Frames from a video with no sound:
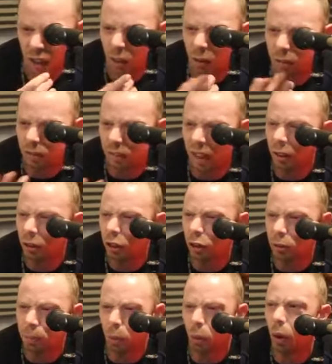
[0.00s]
I don't see how you
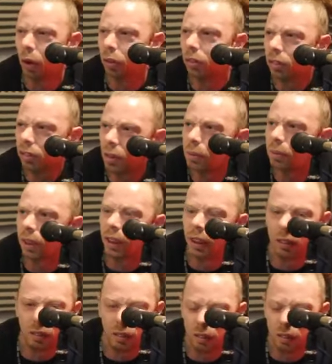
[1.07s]
can put on something.